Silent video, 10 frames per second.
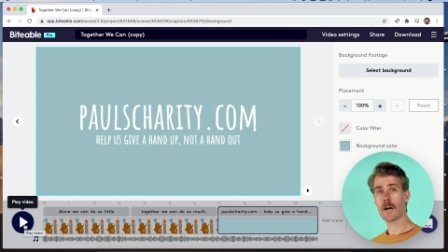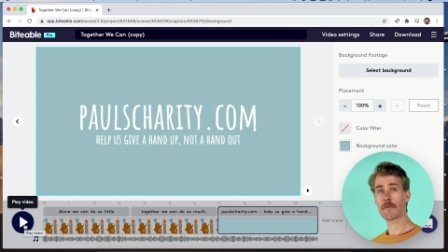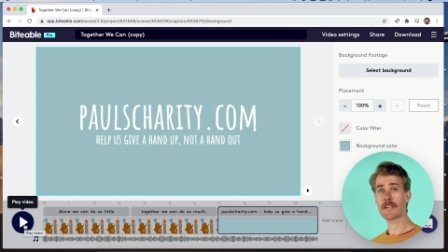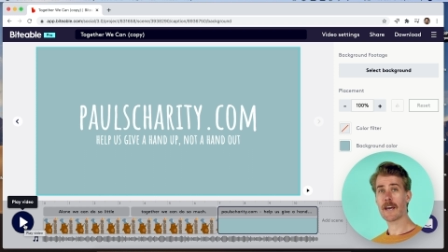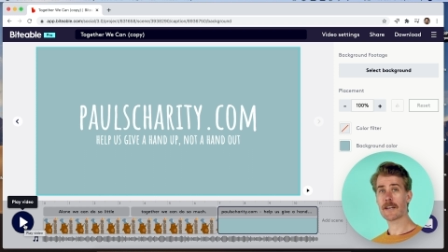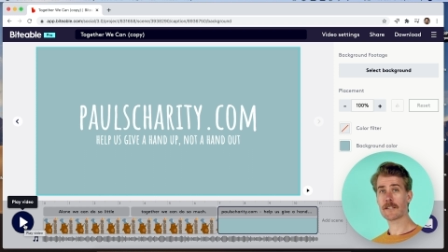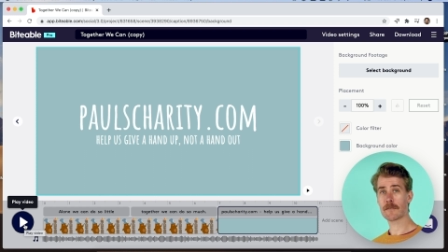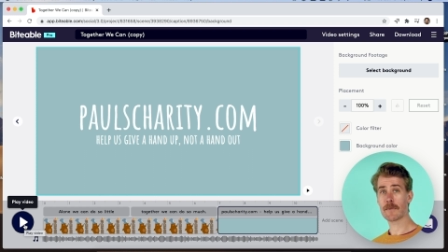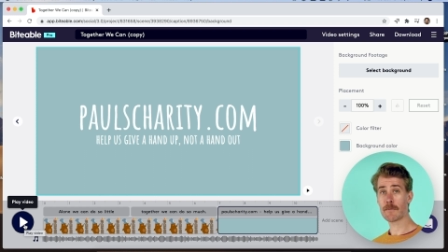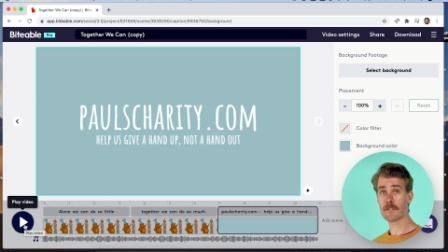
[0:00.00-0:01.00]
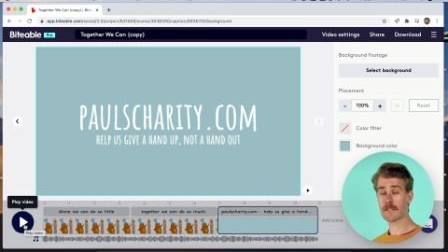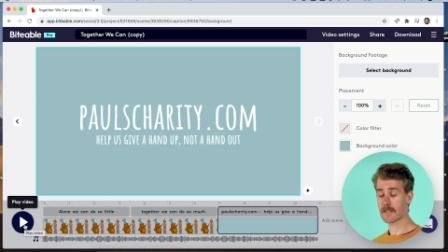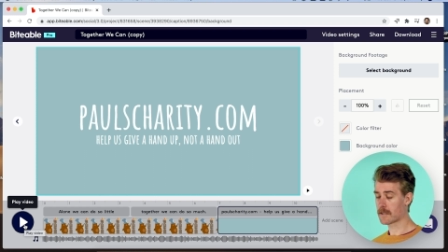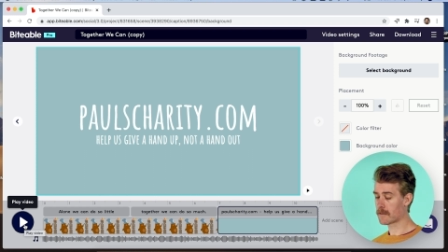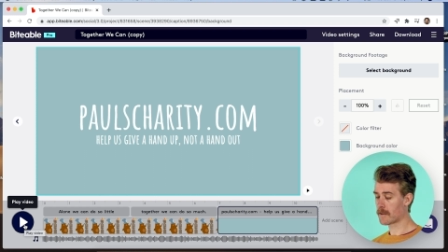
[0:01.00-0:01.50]
I'm going to add in some images
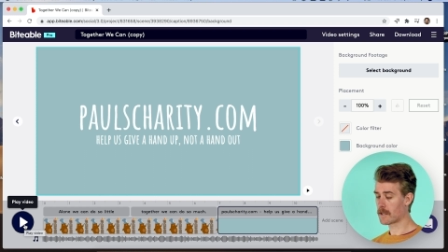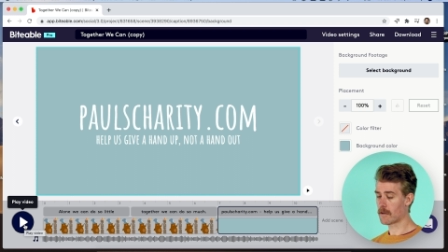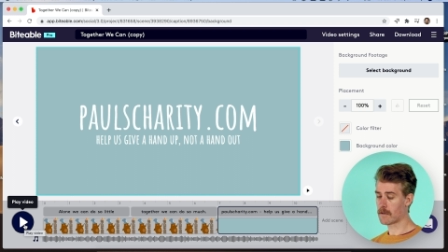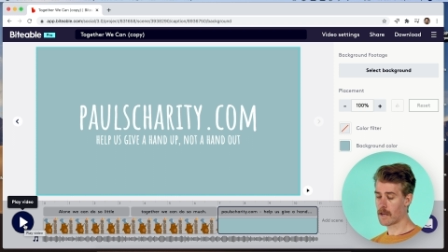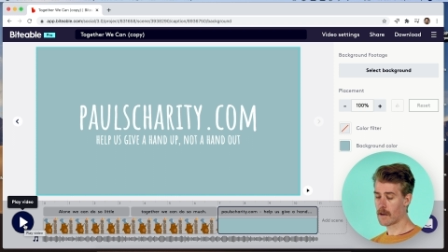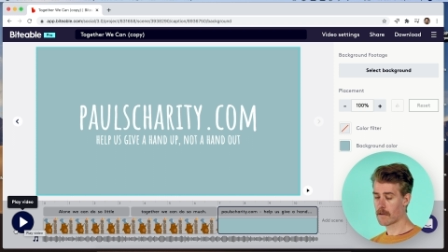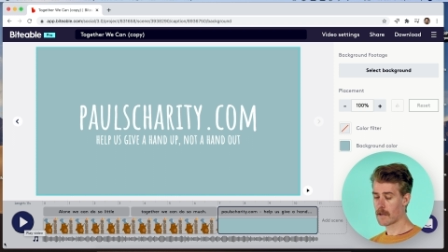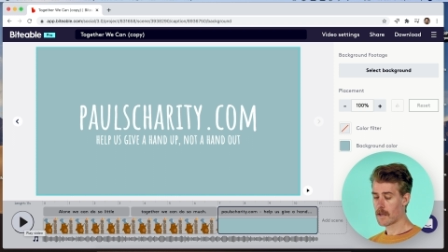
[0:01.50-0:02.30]
to this video now.